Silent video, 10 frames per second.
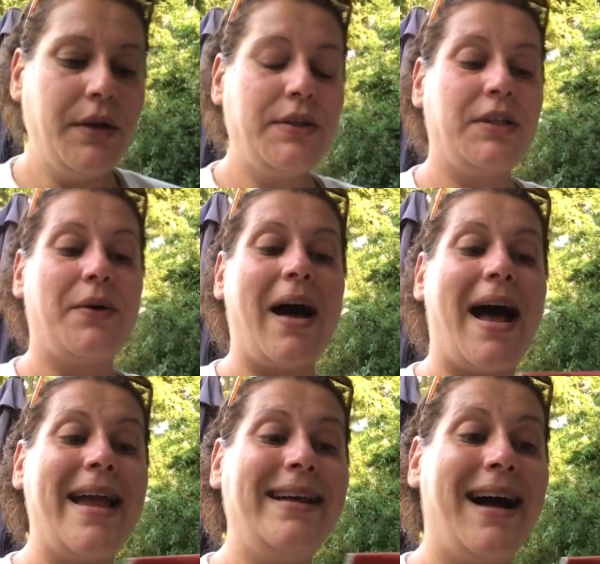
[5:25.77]
So
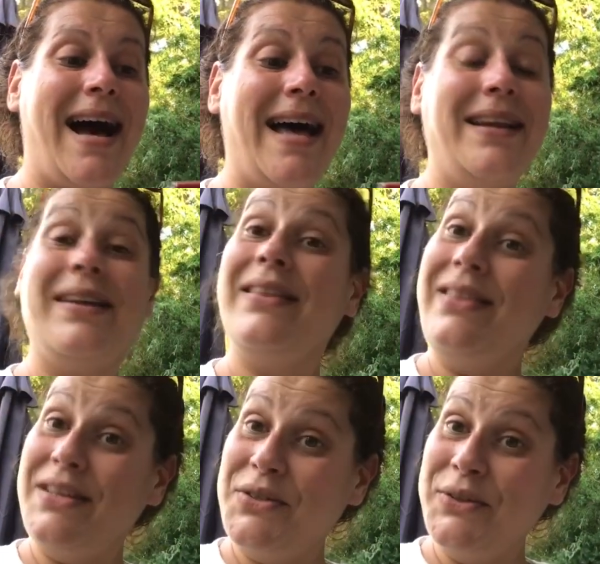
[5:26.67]
I got,
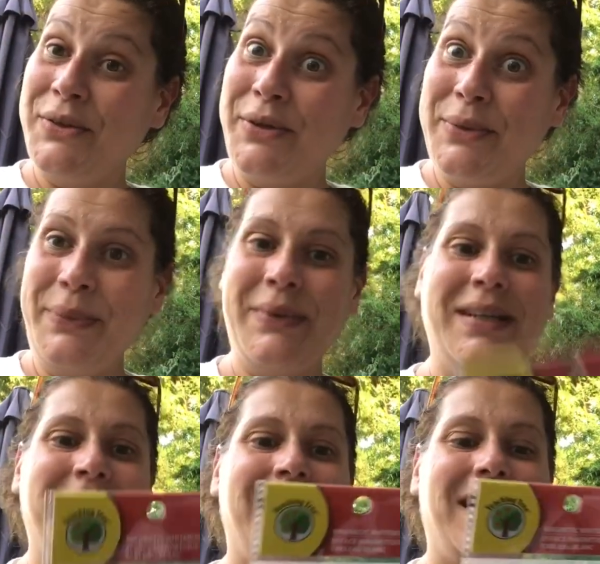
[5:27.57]
these are new
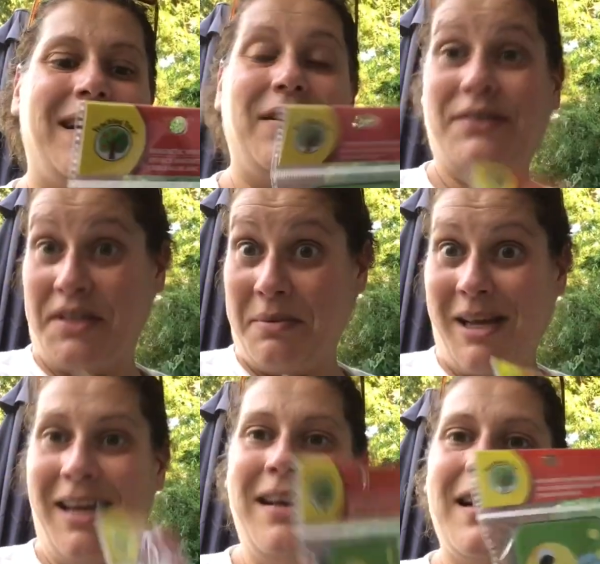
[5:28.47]
to
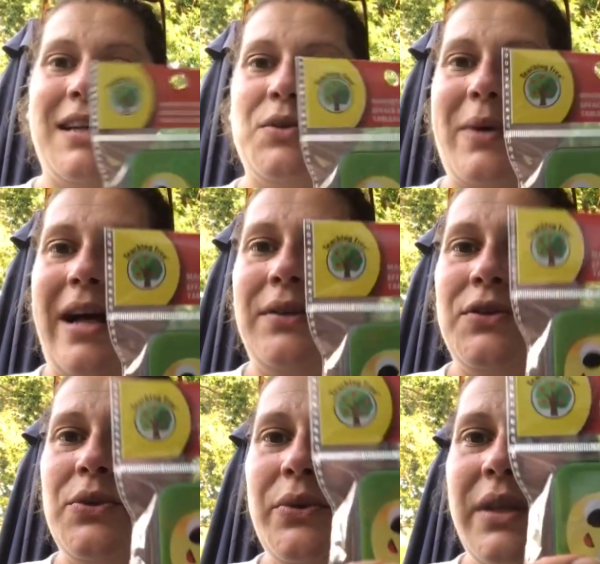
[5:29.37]
me as well.
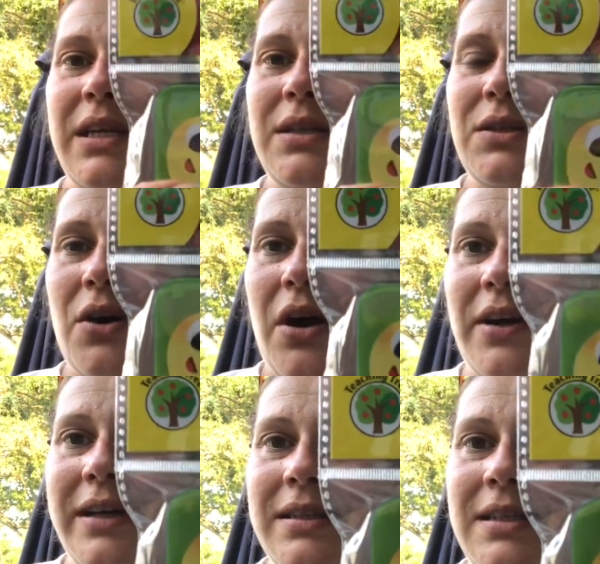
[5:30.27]
So these are in